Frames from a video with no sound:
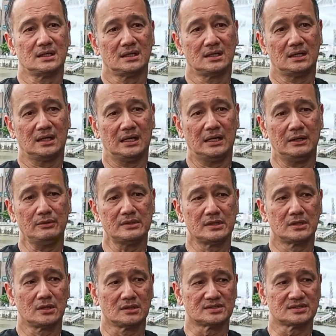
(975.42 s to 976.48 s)
How
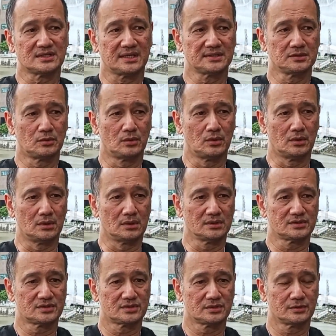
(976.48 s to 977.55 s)
it got started
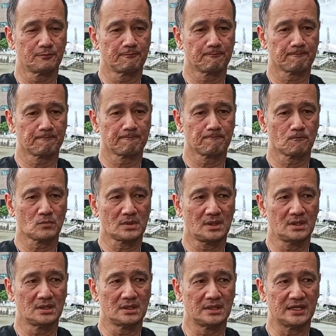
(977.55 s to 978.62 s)
was
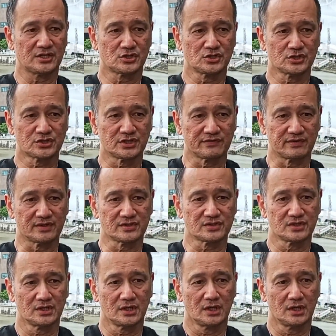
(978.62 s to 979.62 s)
in national service.